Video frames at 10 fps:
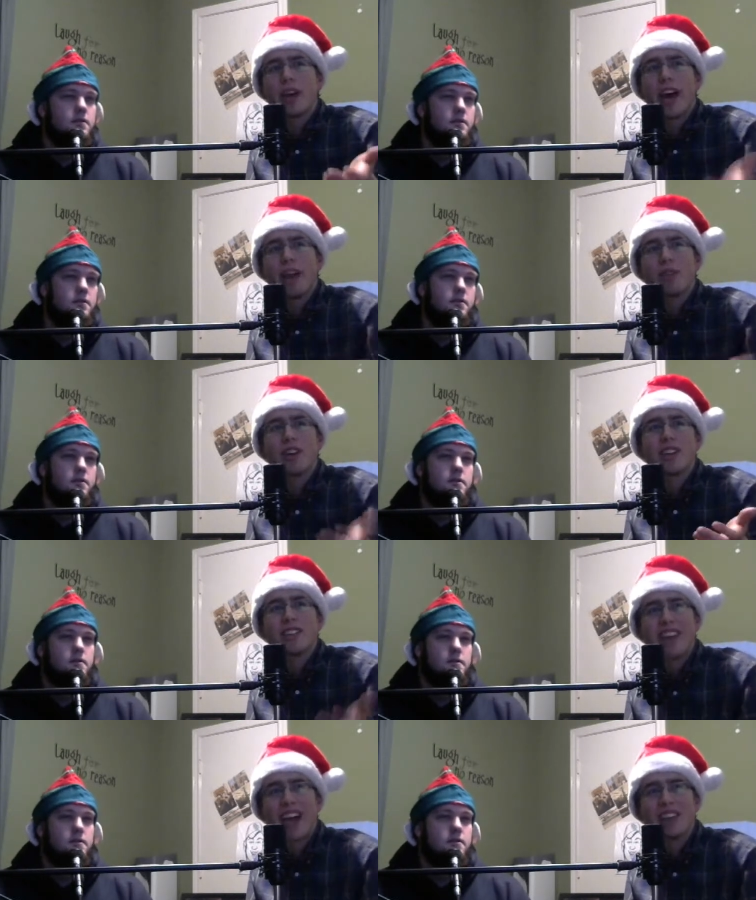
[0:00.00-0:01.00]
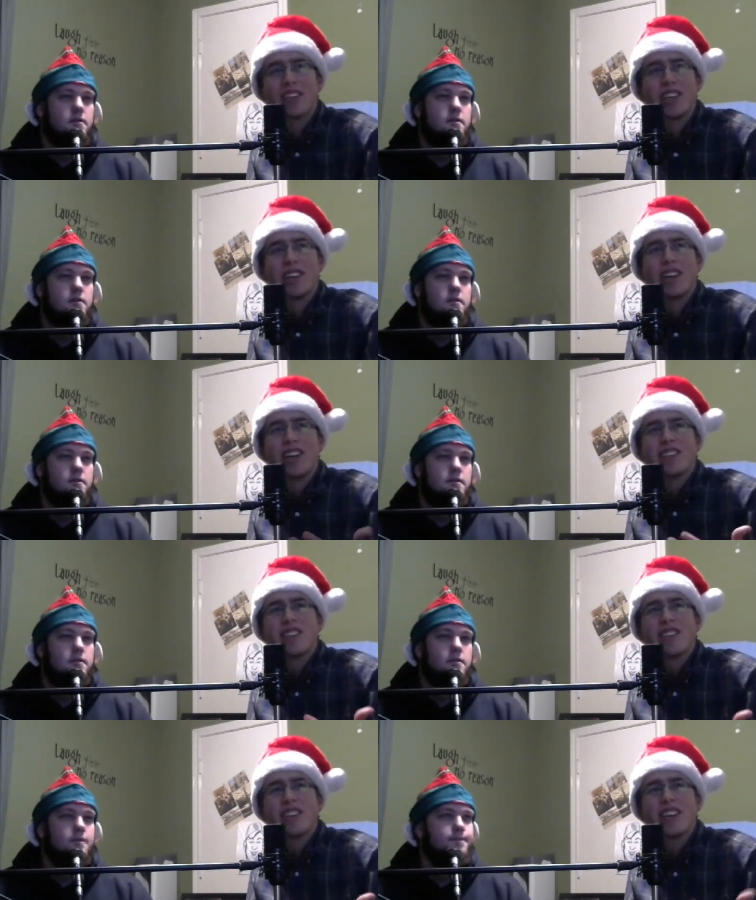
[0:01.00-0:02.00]
Speaker 1: have the audacity
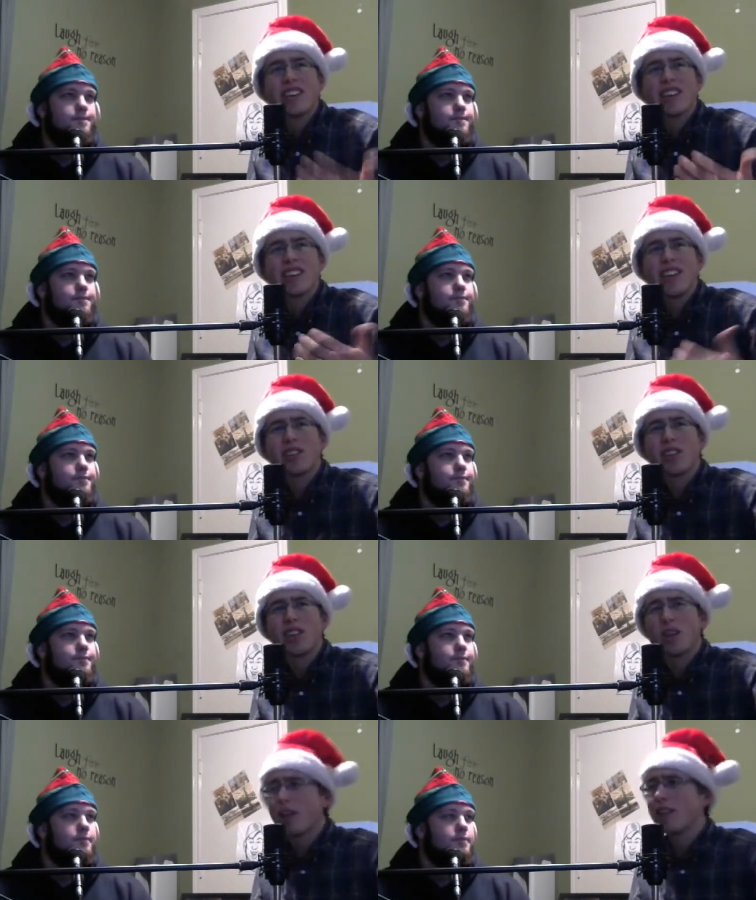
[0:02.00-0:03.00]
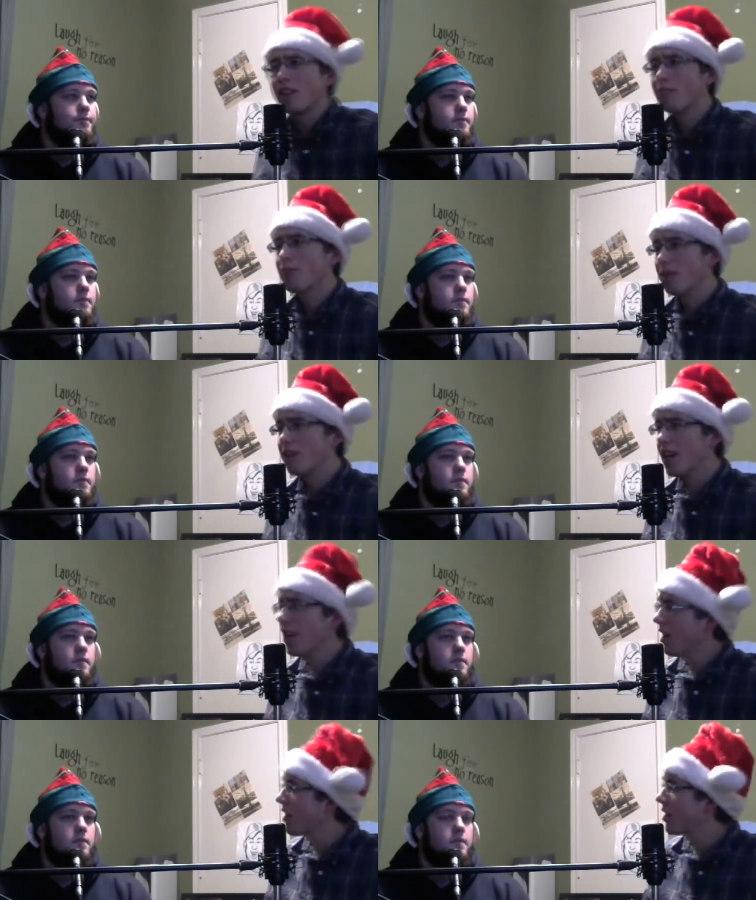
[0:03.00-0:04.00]
to think they could celebrate their
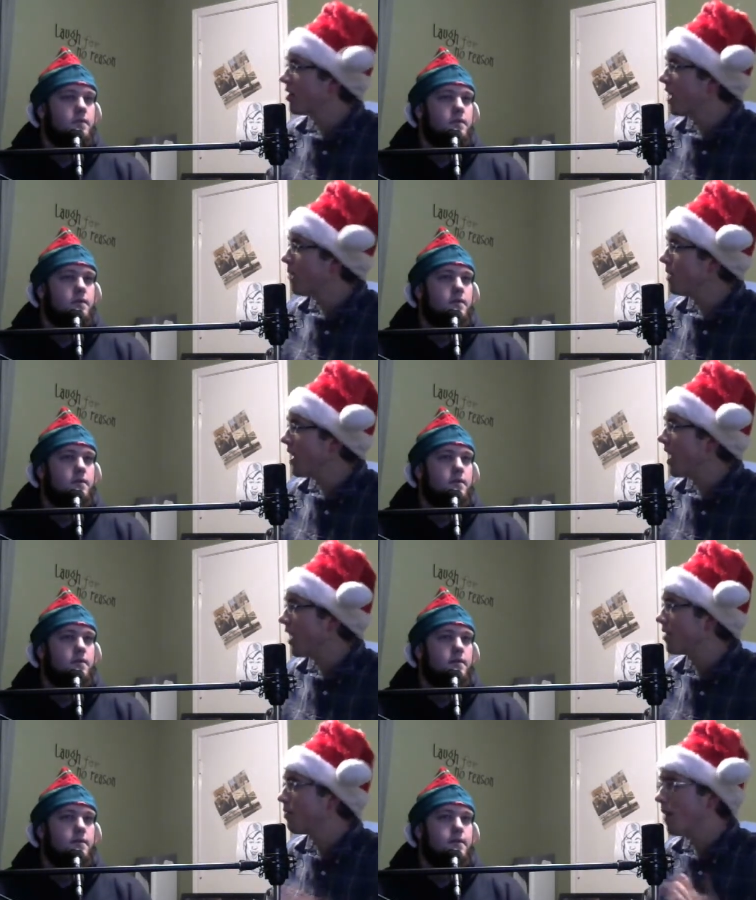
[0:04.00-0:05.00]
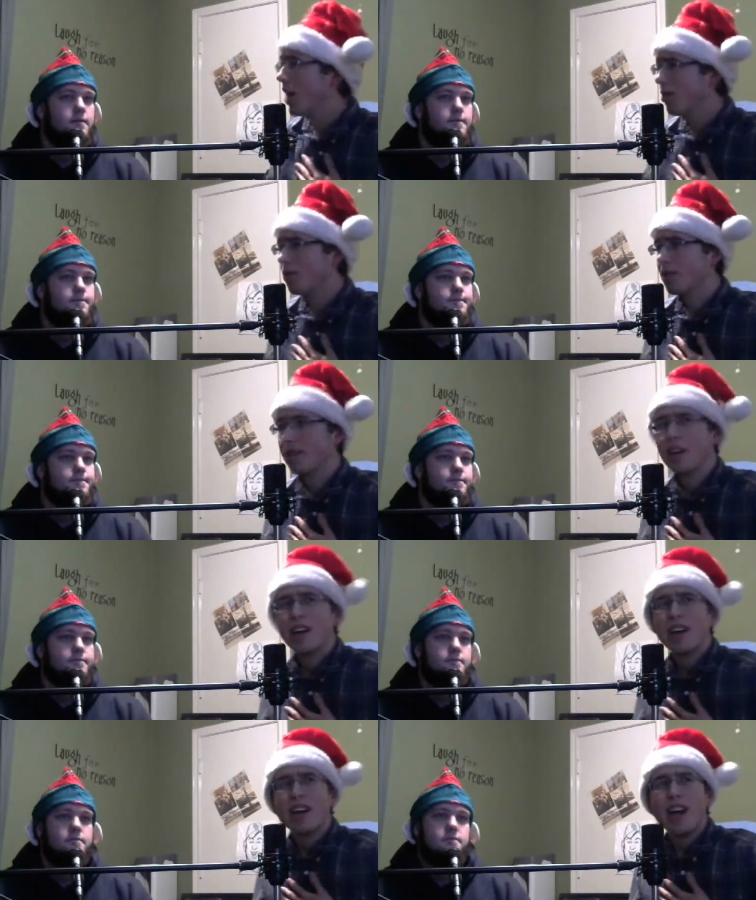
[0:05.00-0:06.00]
birthday on the same day as my Lord?
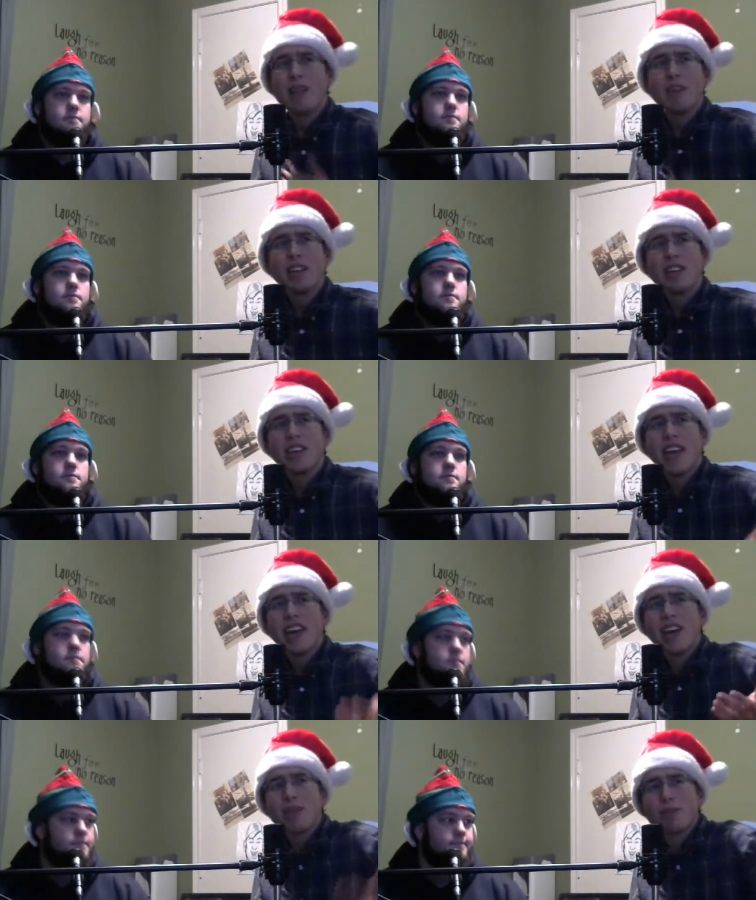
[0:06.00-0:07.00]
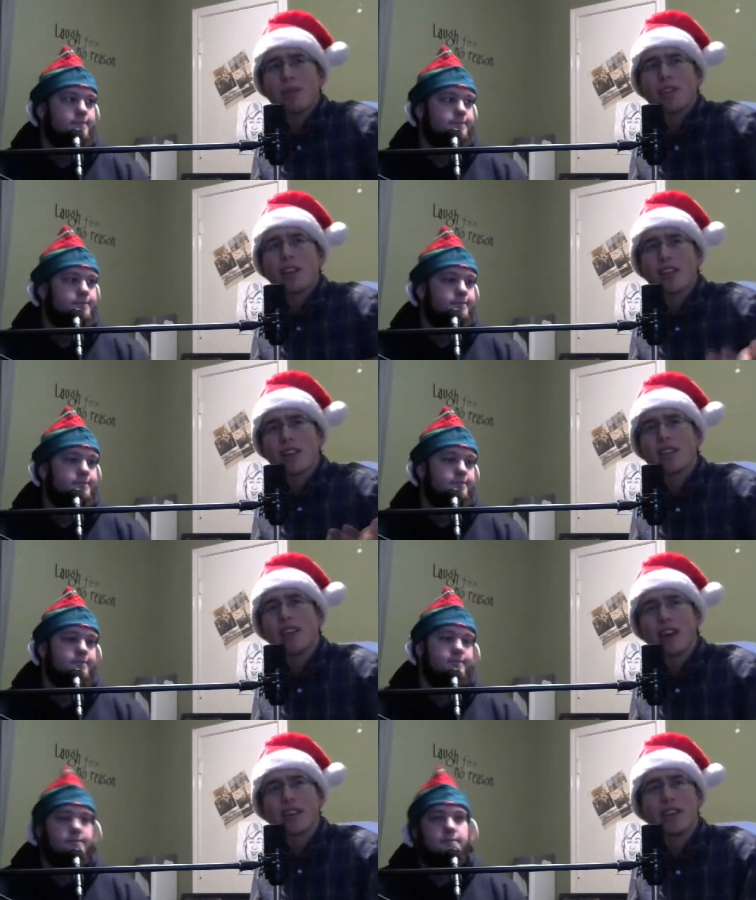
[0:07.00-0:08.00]
I mean, you can't have your birthday on the
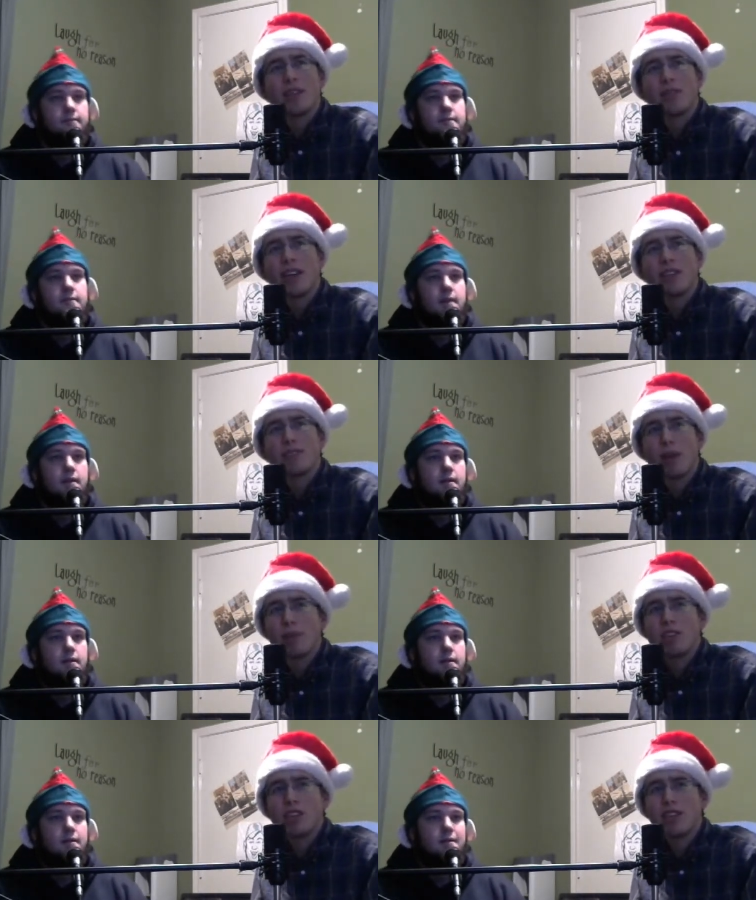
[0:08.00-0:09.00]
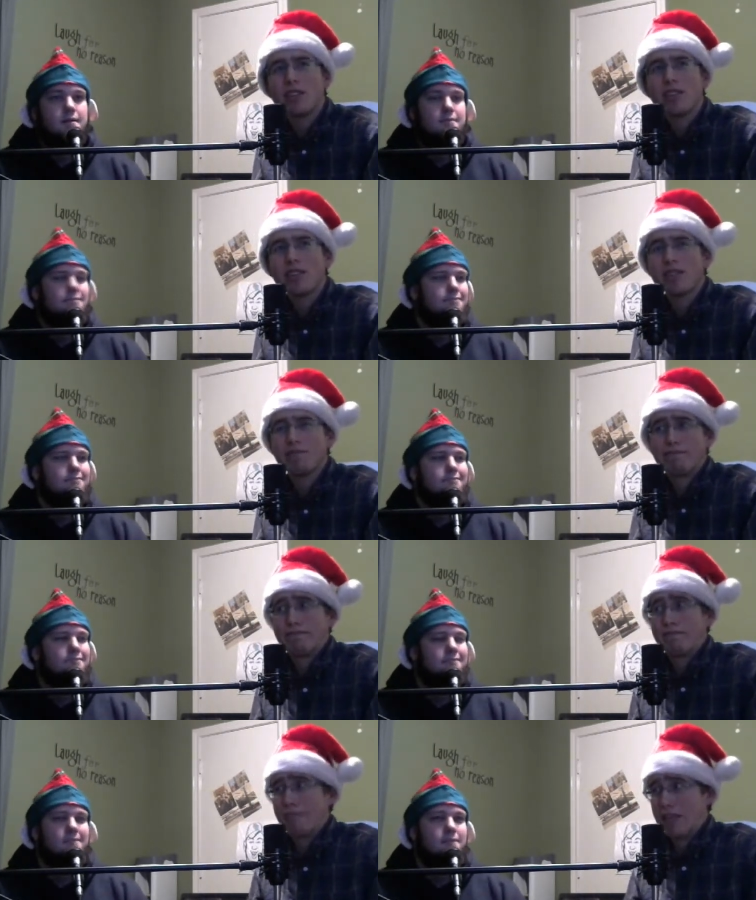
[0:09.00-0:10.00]
exact same day as baby Jesus.
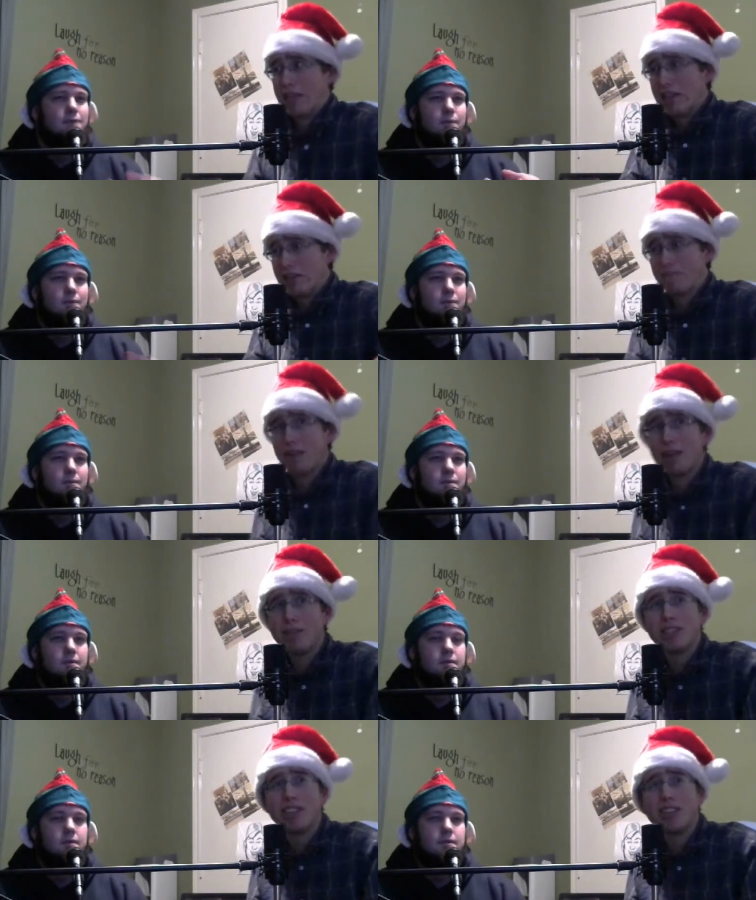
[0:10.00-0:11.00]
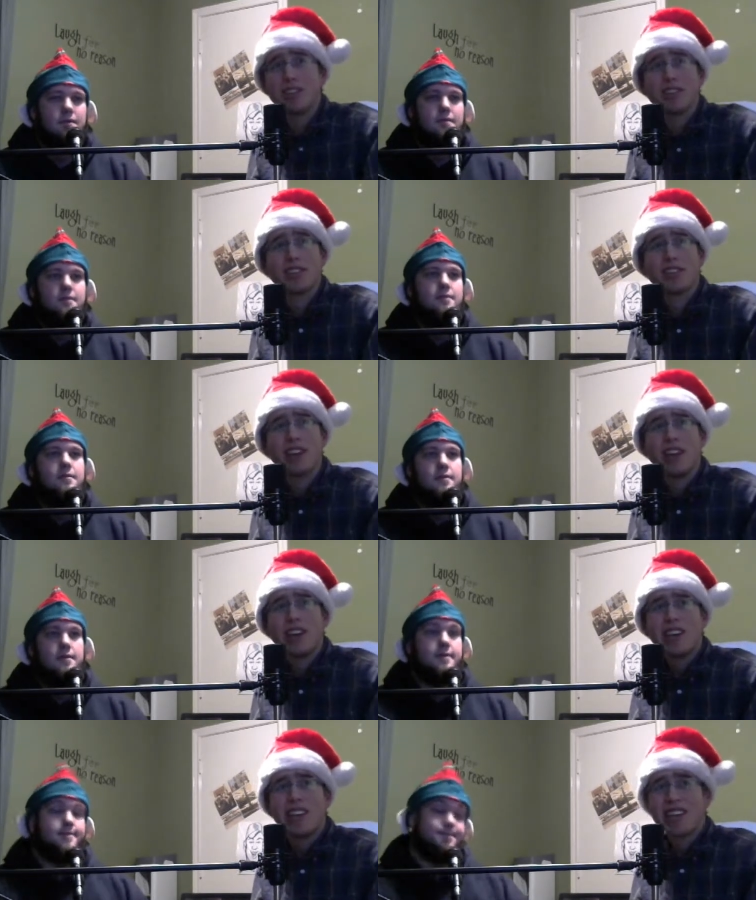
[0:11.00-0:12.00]
He's baby Jesus.
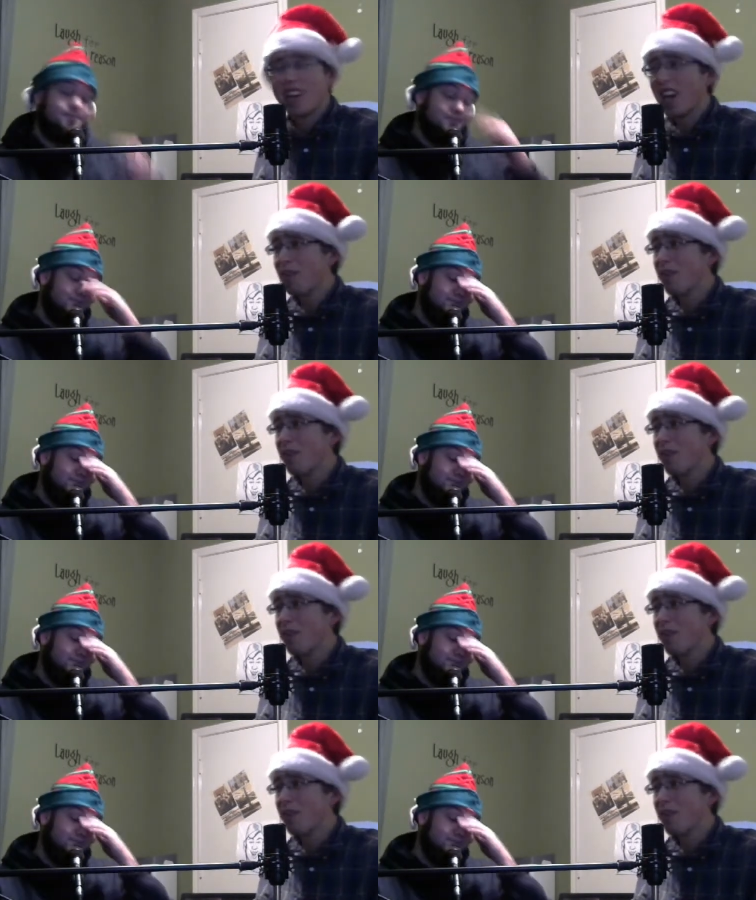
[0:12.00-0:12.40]
That's got to